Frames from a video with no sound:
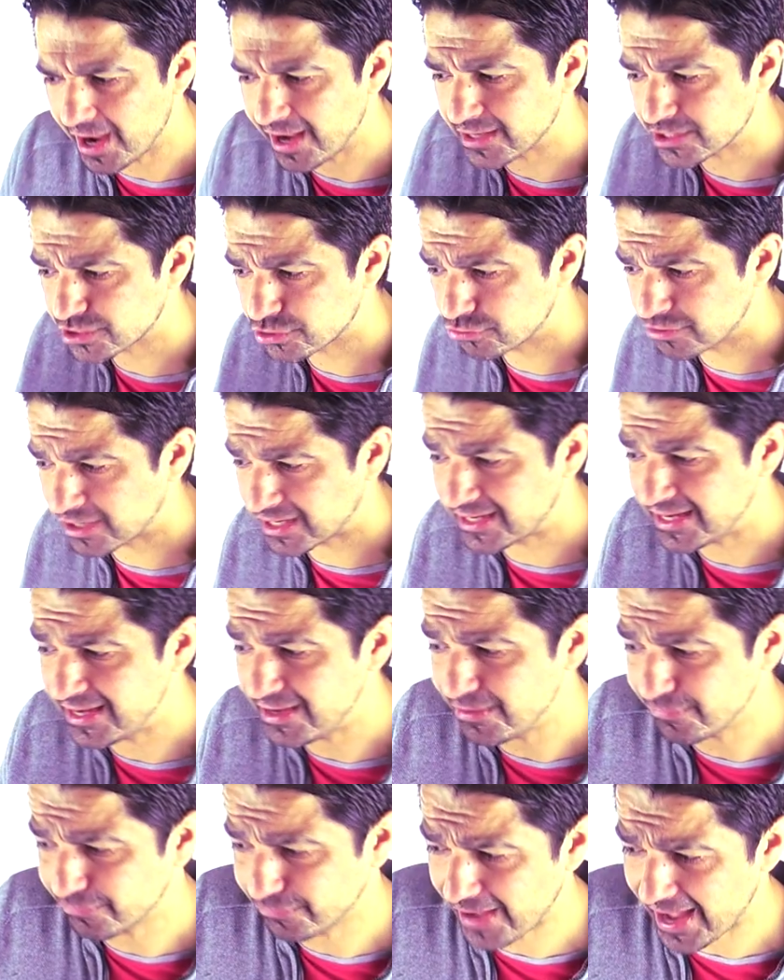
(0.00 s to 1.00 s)
a
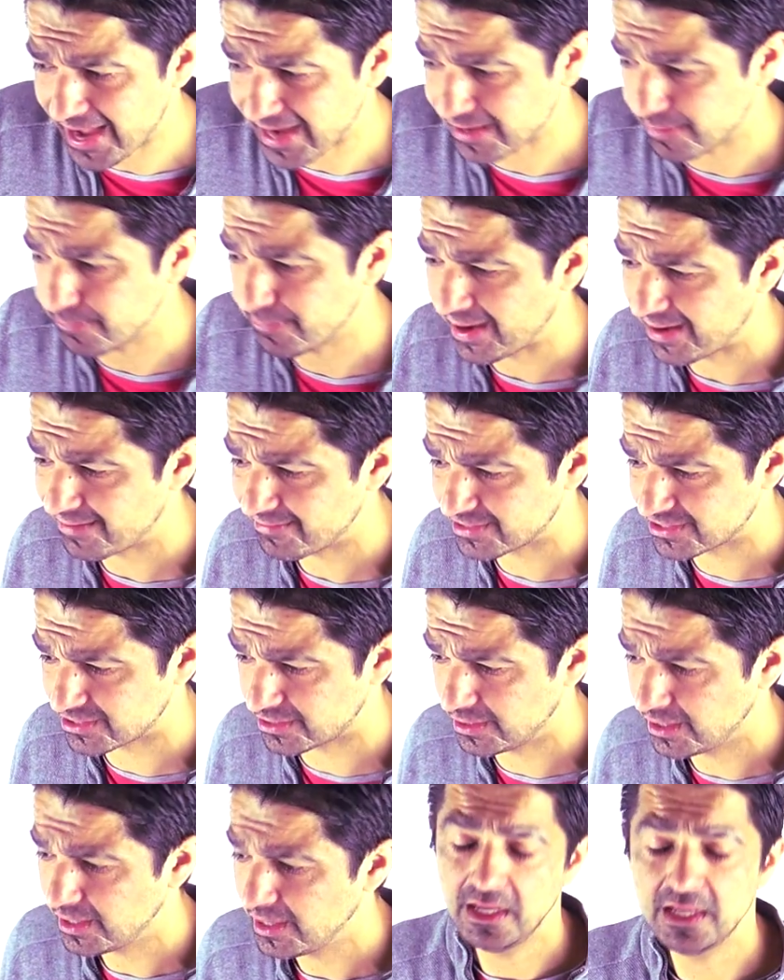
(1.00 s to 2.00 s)
strictly fair
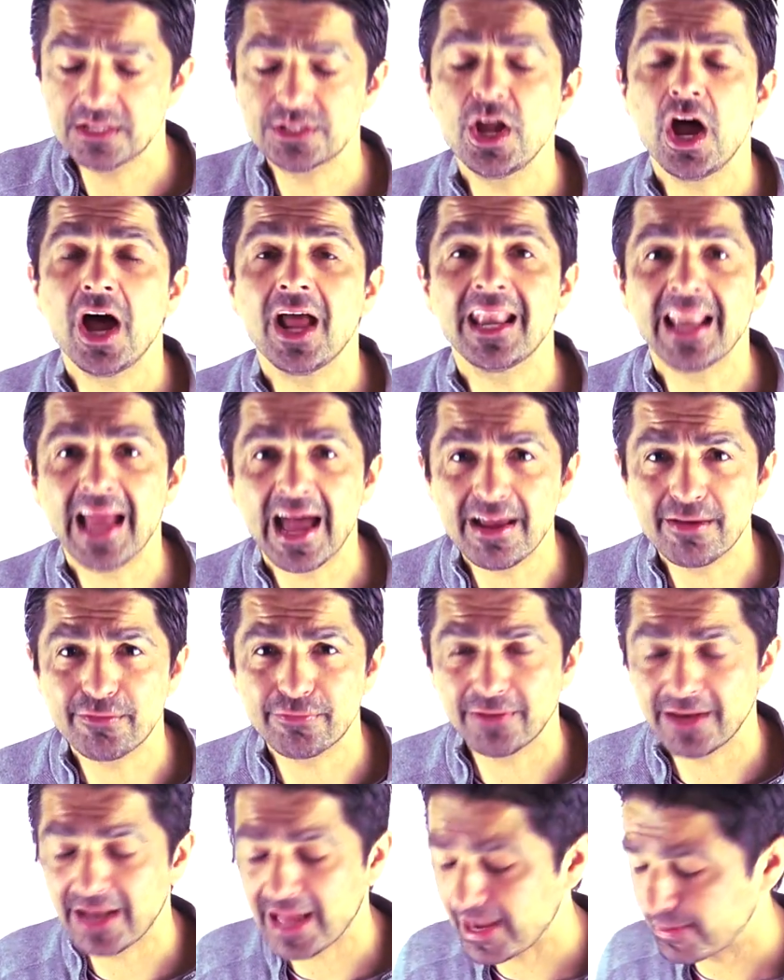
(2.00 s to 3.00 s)
comparison. It's not a like
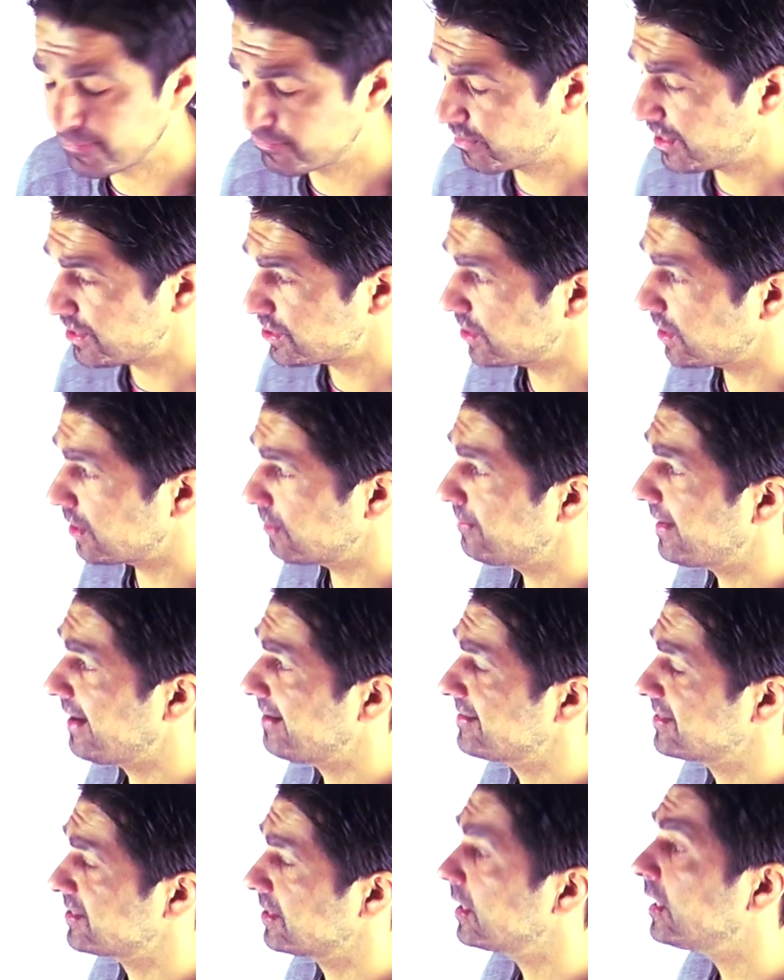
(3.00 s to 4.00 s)
for like pressure
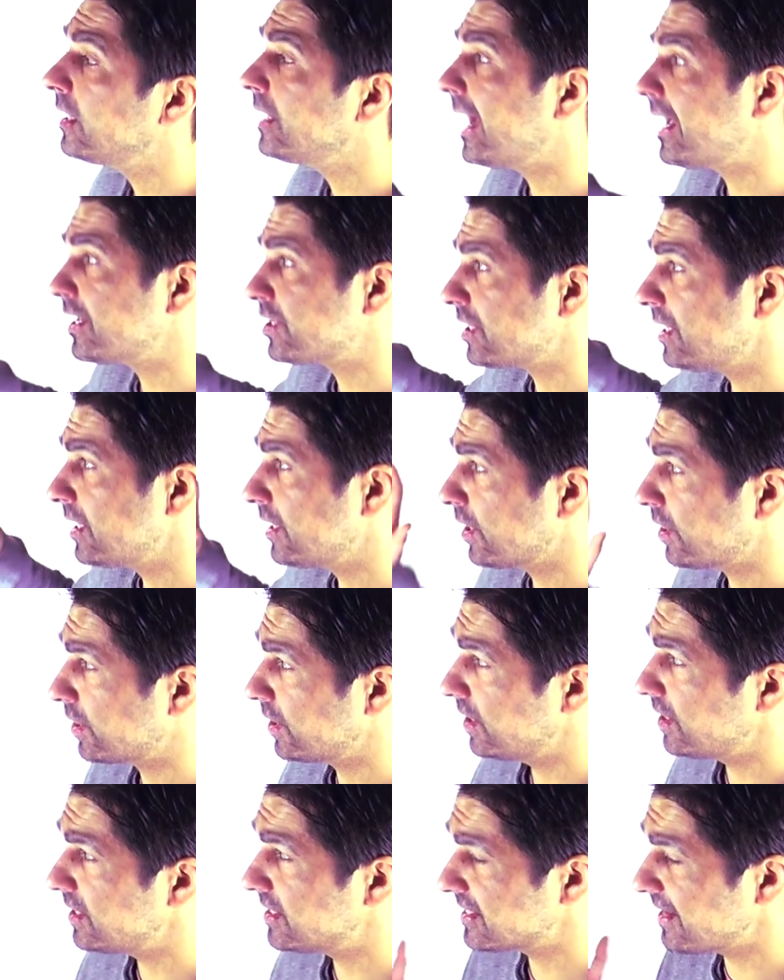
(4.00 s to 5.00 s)
comparison. And actually, the
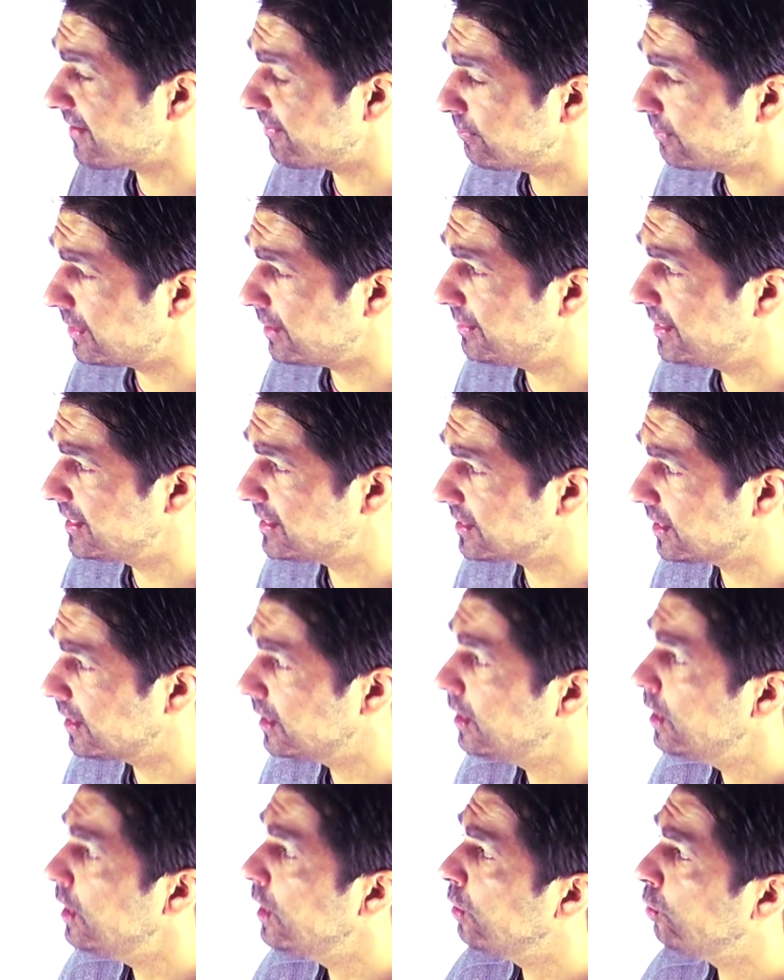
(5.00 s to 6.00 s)
37 millimeter
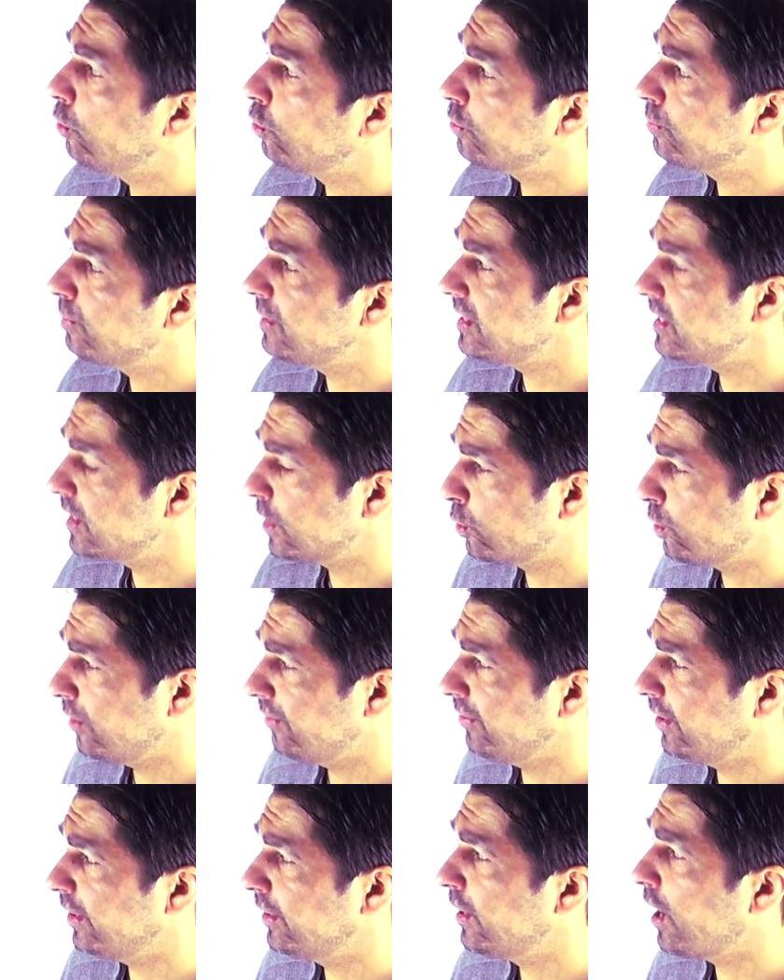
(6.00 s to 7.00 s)
would be the
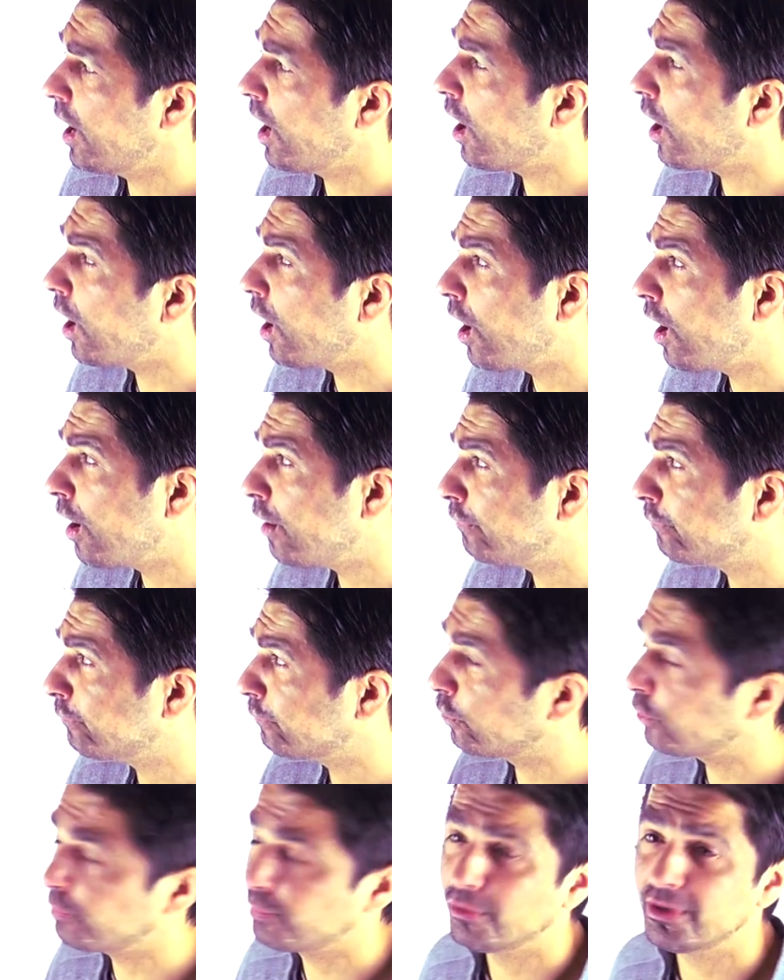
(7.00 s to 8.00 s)
equivalent of
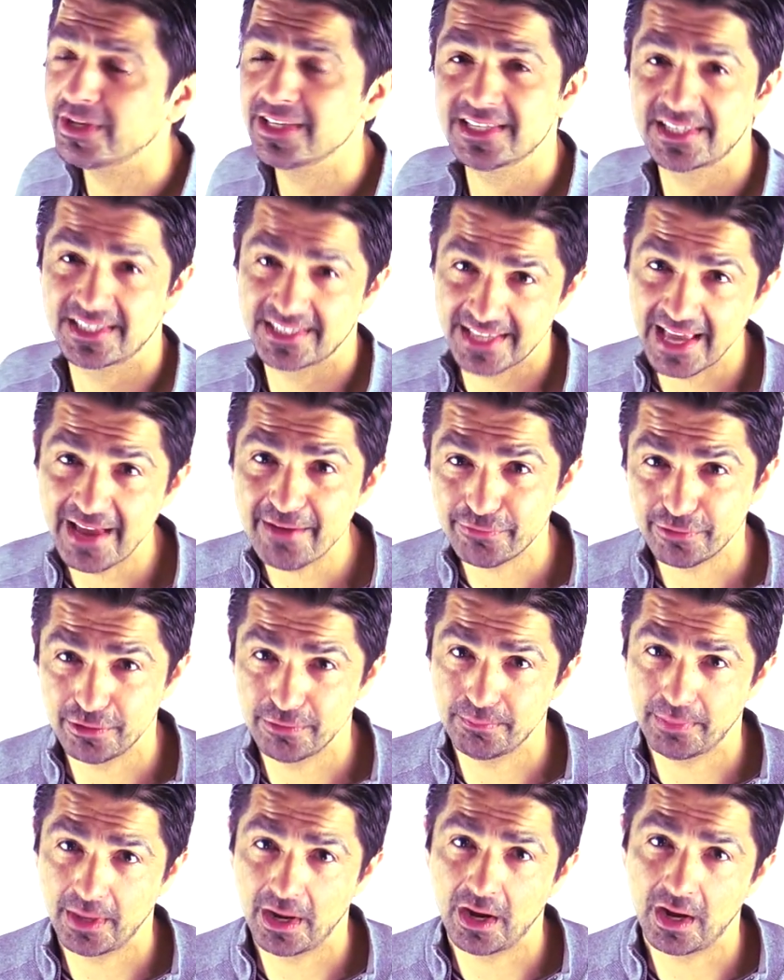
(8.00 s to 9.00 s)

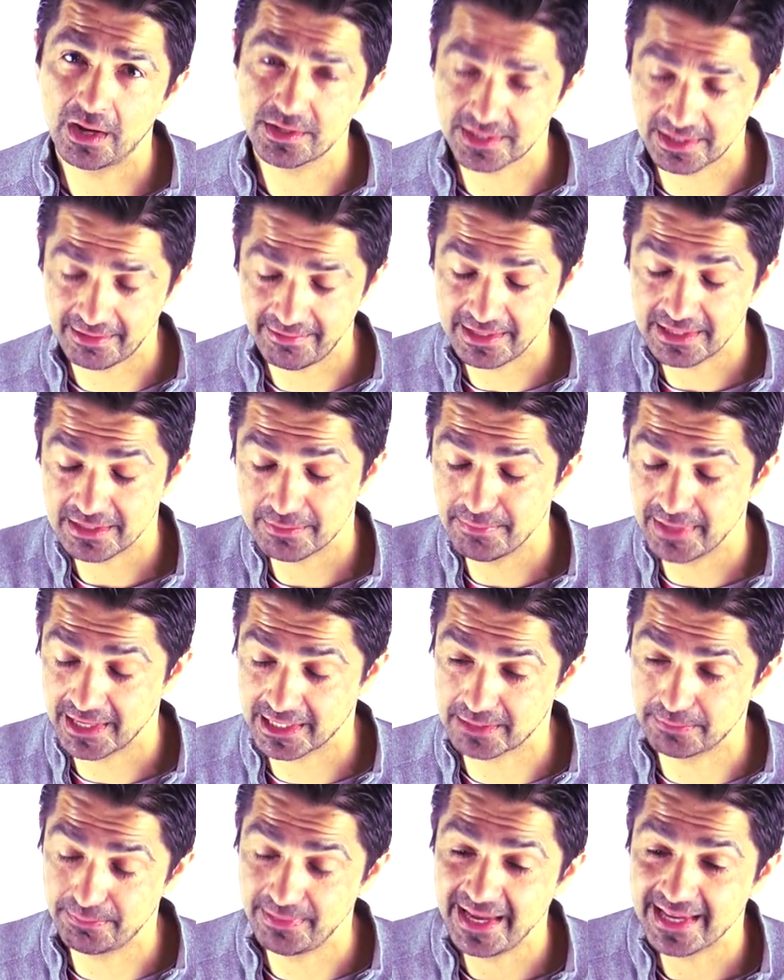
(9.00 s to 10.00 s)
4.7 bar. Sorry to
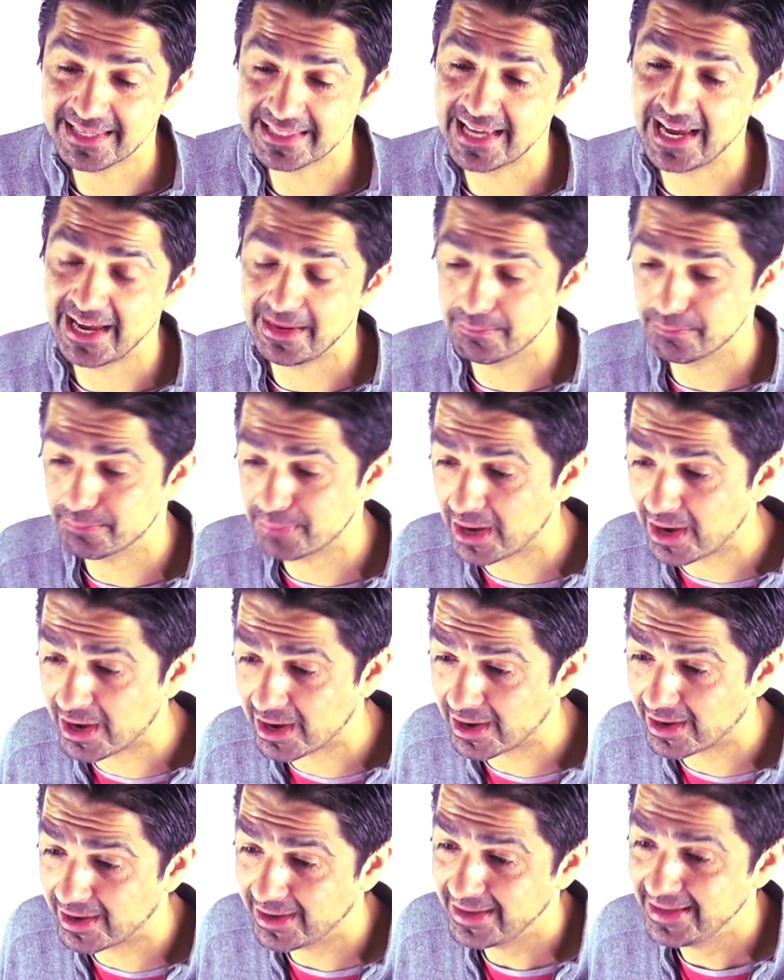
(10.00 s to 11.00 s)
mix PSI and
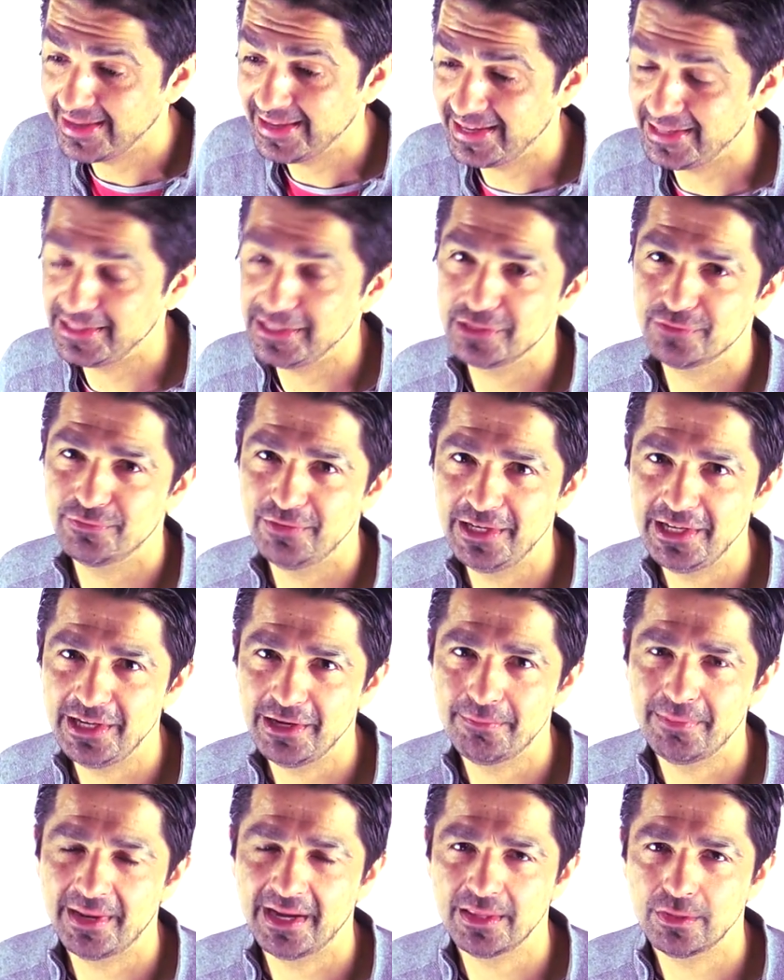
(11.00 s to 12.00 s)
bar in this
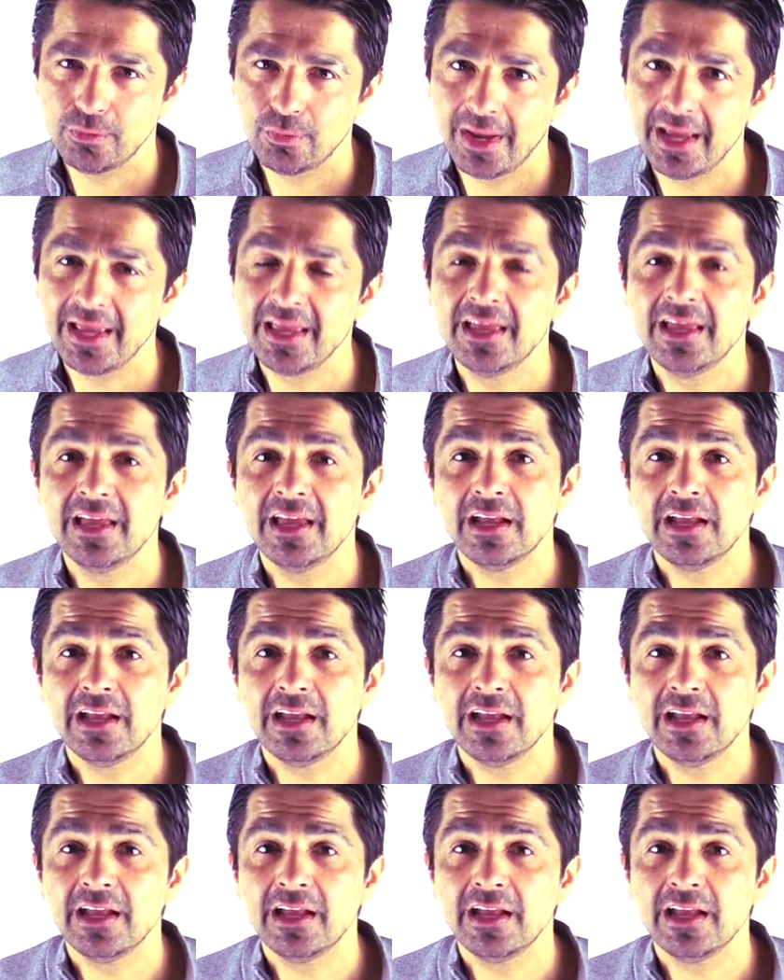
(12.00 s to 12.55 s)
video, by the way.